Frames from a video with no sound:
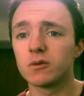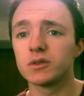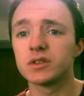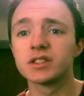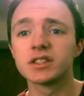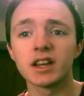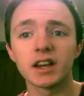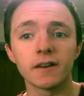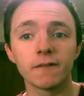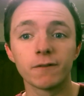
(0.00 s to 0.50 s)
it was
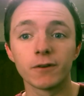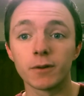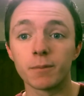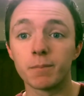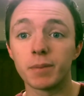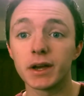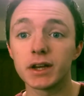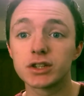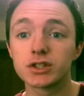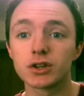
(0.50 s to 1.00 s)
sitting for the
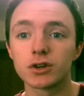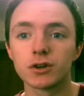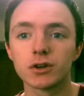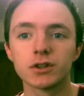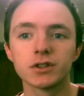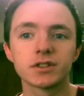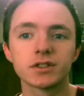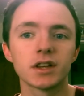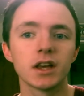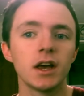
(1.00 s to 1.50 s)

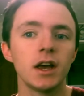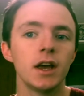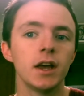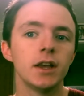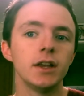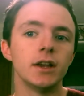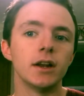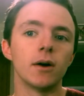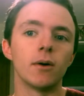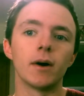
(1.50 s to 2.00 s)
pictures.
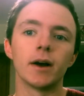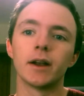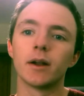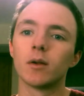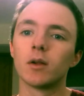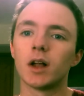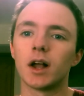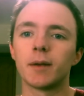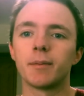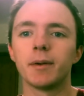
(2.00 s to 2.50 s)
You know, I know
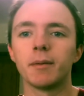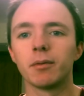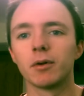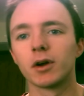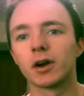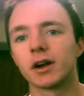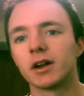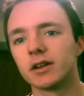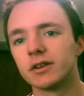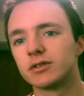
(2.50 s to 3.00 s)
a lot of people
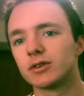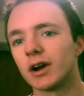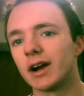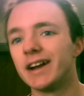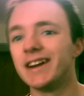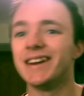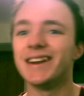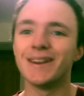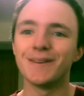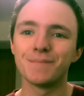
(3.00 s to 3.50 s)
are going to try
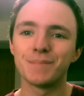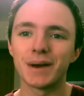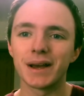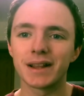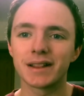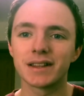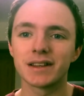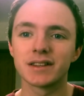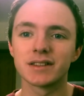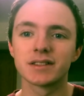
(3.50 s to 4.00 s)
and
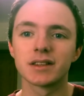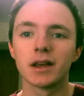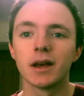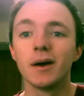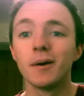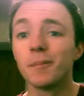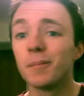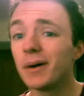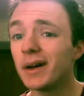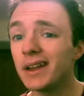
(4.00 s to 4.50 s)
nitpick this.
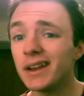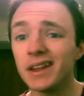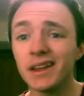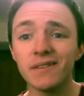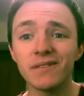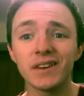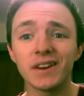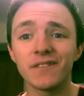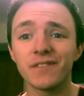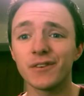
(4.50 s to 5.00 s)
But
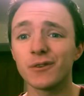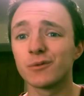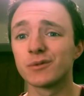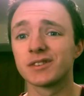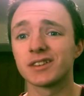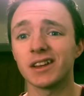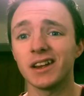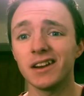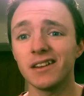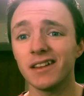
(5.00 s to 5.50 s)
even if it was
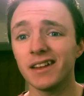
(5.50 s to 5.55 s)
slanted